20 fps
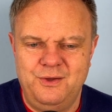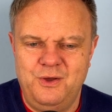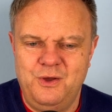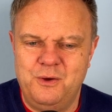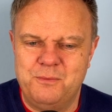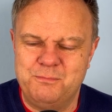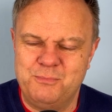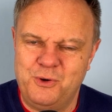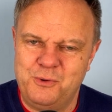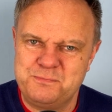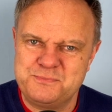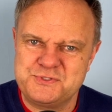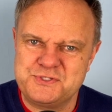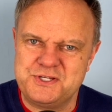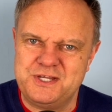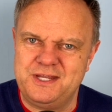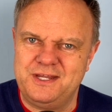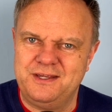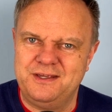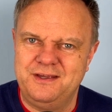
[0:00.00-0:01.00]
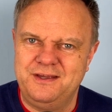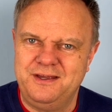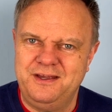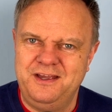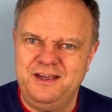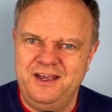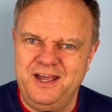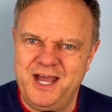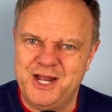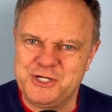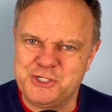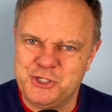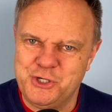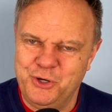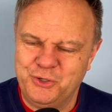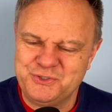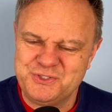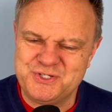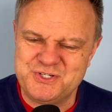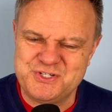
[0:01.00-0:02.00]
Mopsy, and
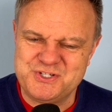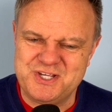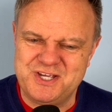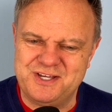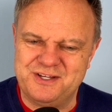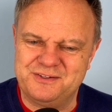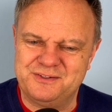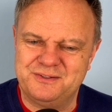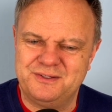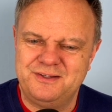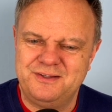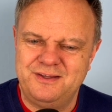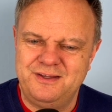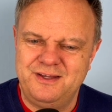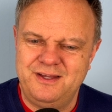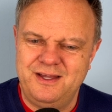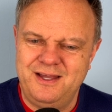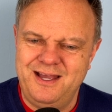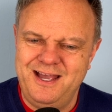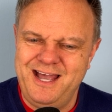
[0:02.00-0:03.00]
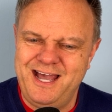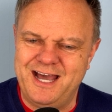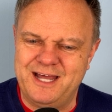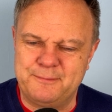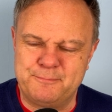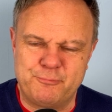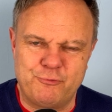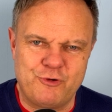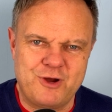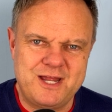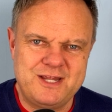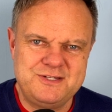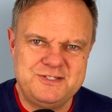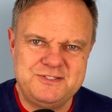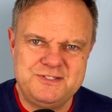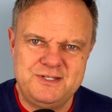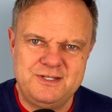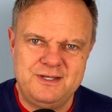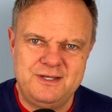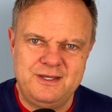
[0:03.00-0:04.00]
Cottontail had bread
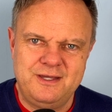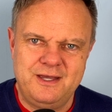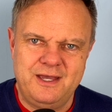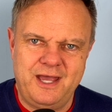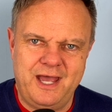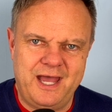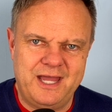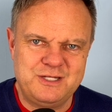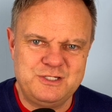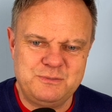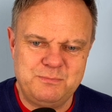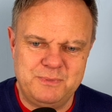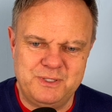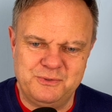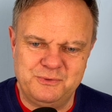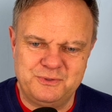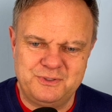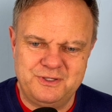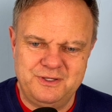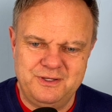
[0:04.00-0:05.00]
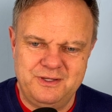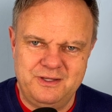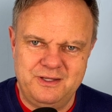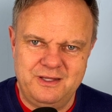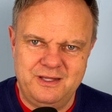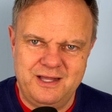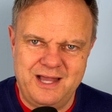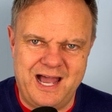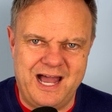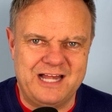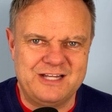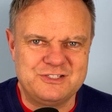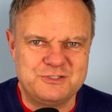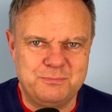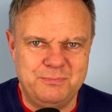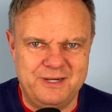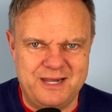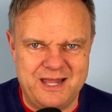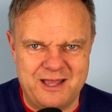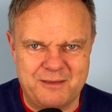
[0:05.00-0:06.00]
and milk and
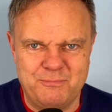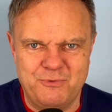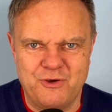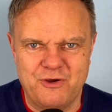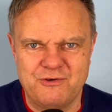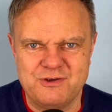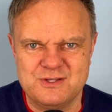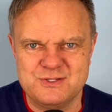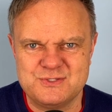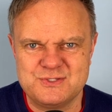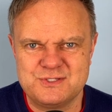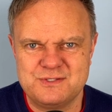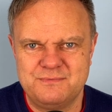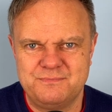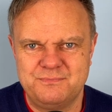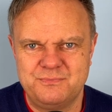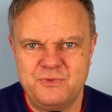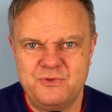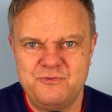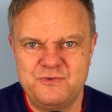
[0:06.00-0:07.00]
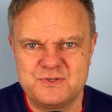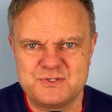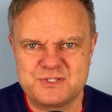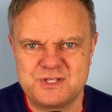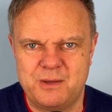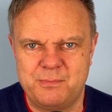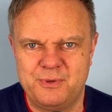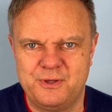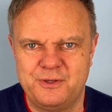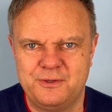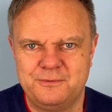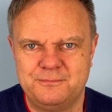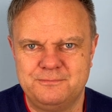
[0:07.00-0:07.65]
blackberries for supper.